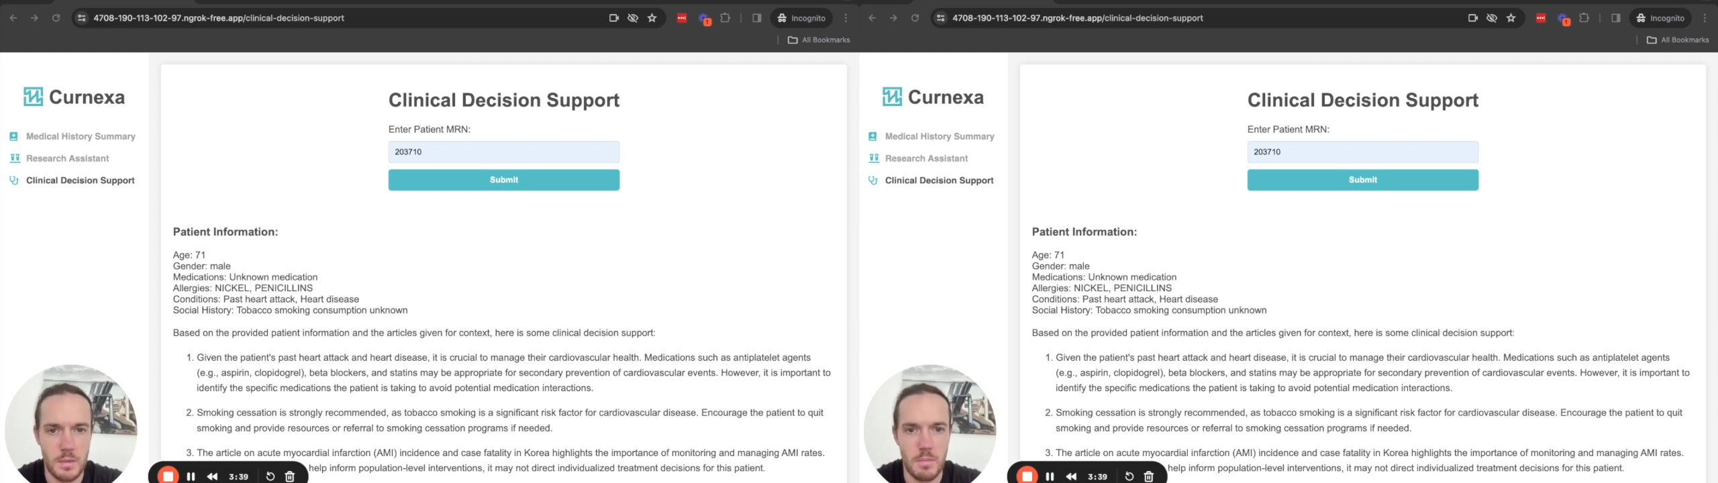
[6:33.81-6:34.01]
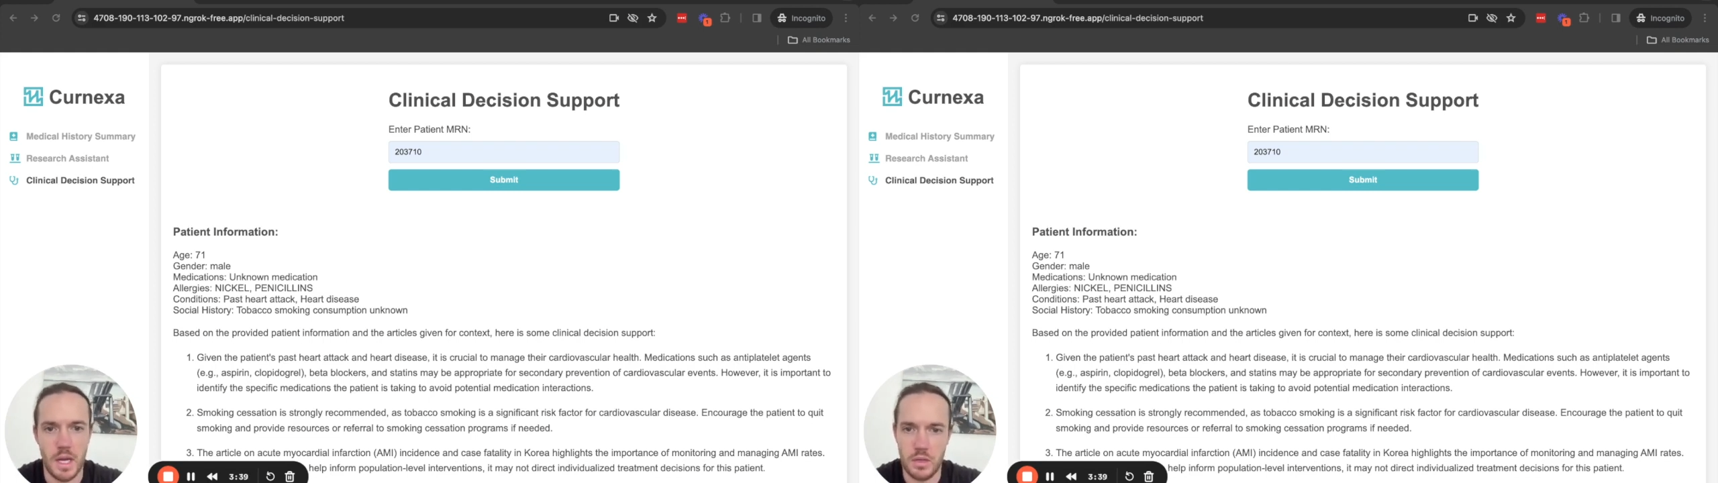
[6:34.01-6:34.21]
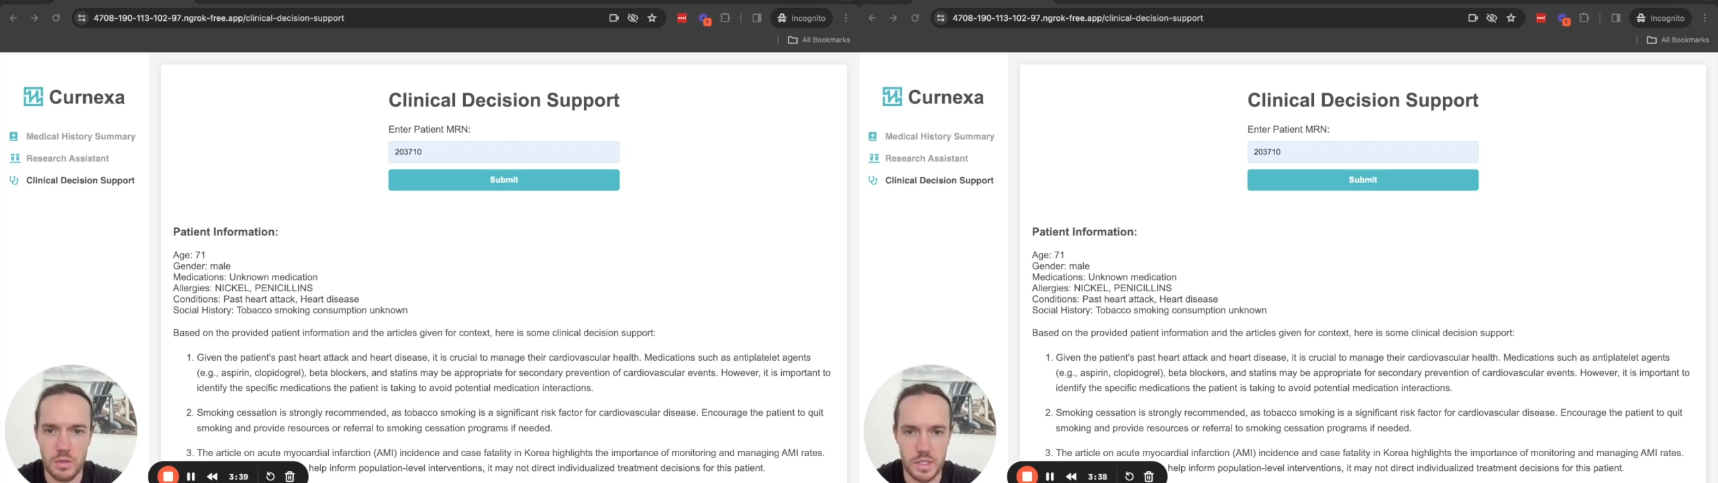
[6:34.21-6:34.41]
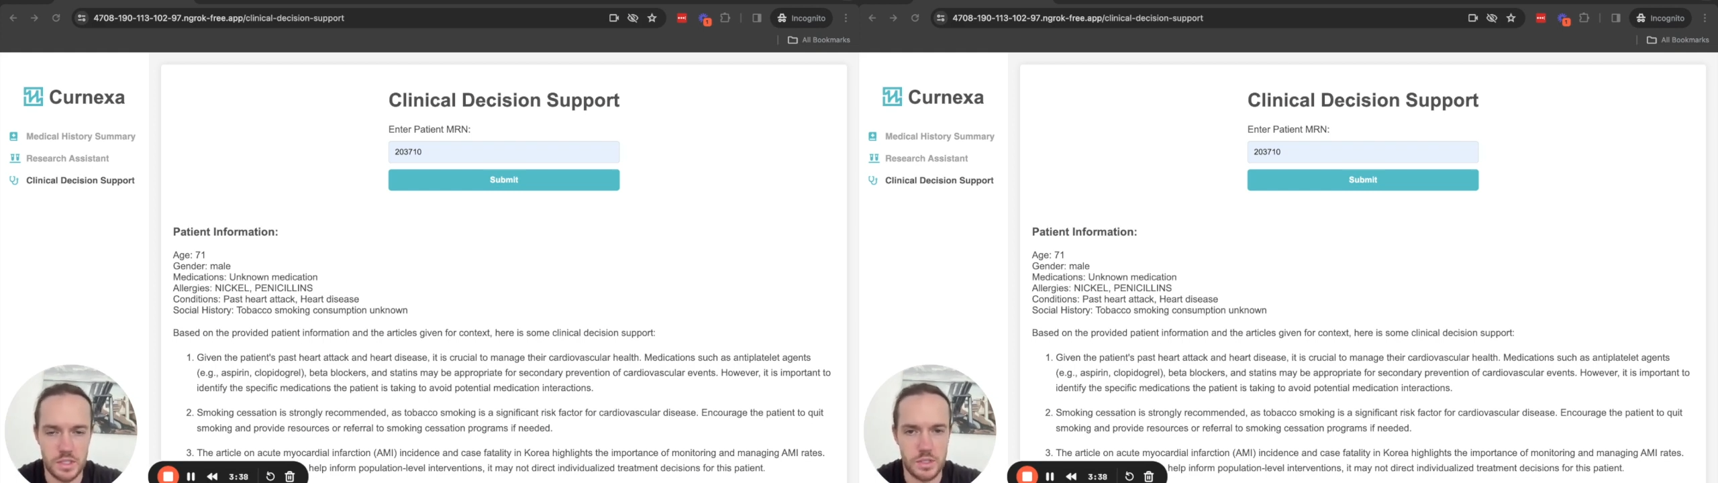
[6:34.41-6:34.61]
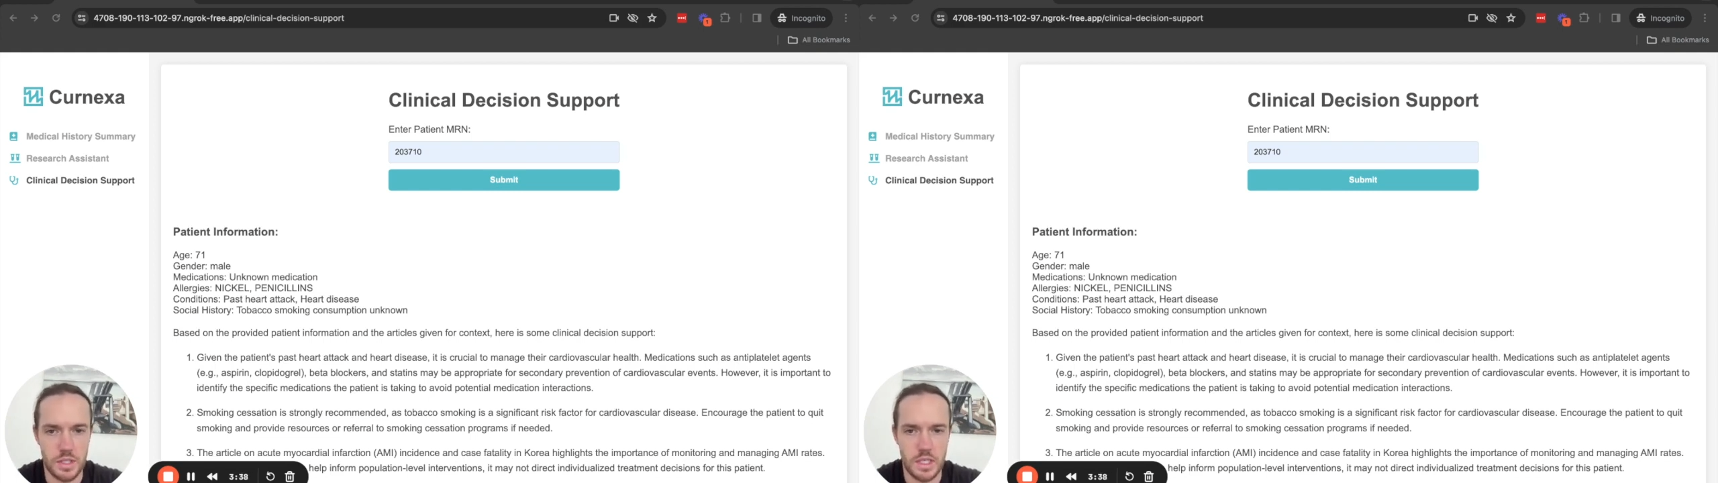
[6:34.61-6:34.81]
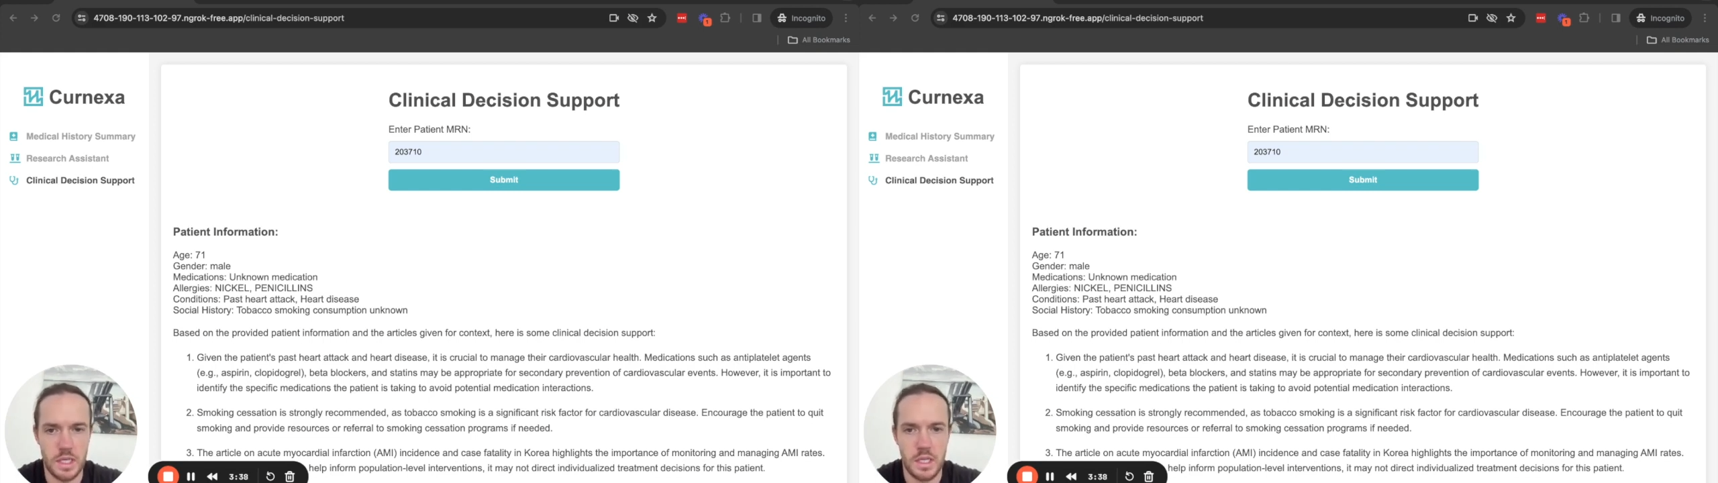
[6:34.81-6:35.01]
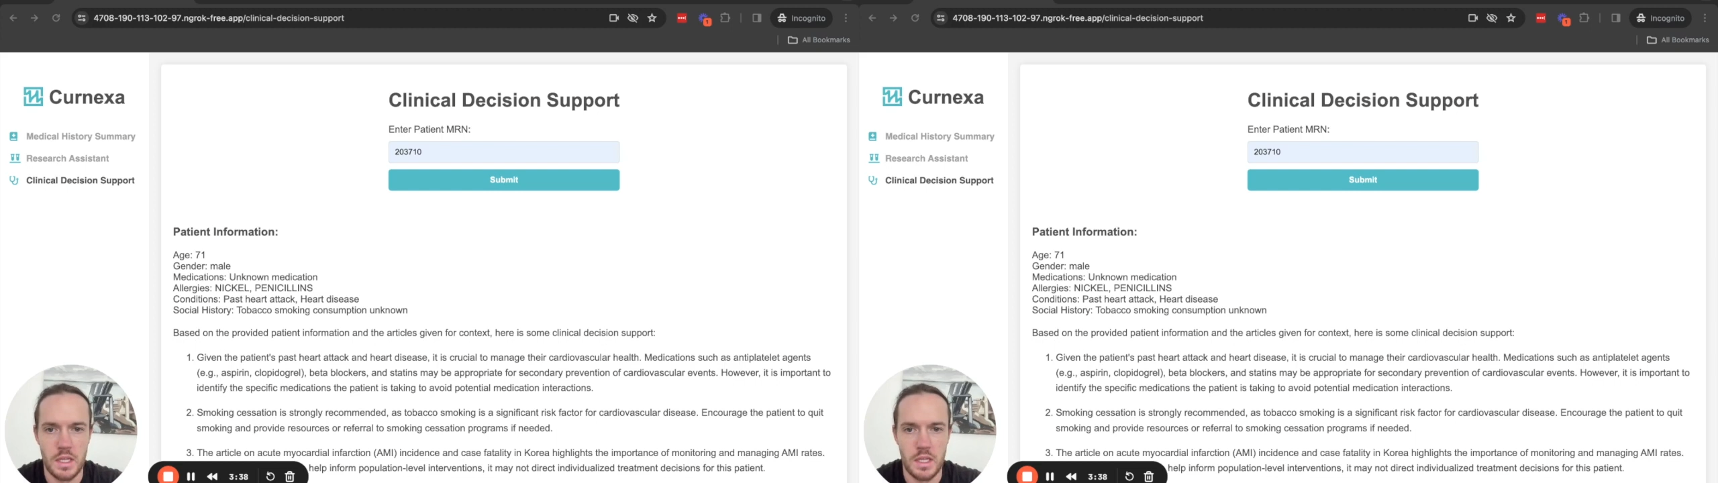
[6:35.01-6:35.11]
medical history,